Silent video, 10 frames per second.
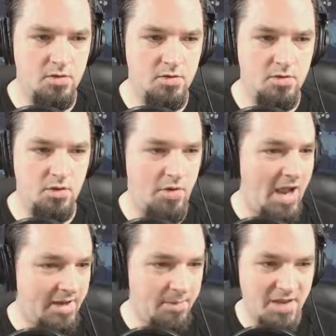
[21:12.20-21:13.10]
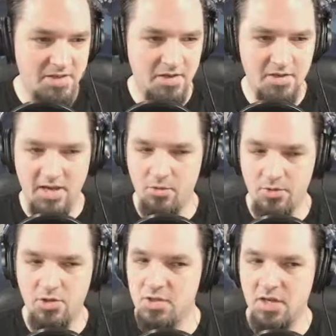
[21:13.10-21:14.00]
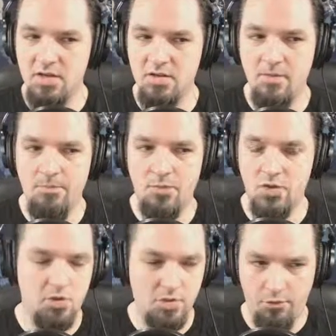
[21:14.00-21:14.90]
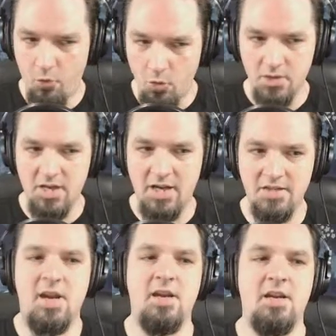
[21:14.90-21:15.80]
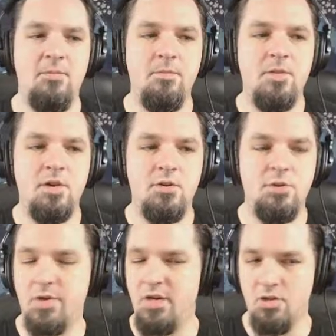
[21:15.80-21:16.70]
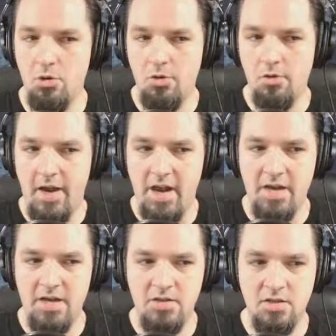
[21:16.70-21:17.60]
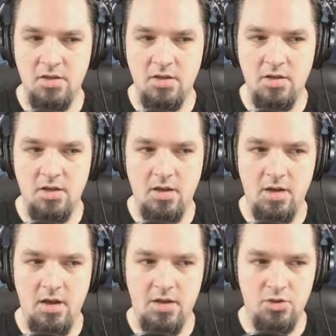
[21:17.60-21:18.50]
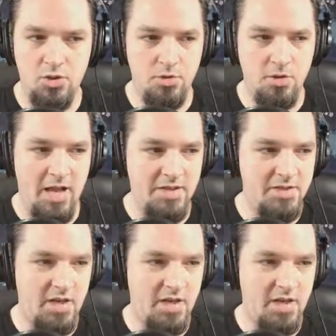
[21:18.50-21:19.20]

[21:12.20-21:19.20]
So the high capacity tank we just need... So it's 4 titanium. So we need a total of 8 and 2 glass.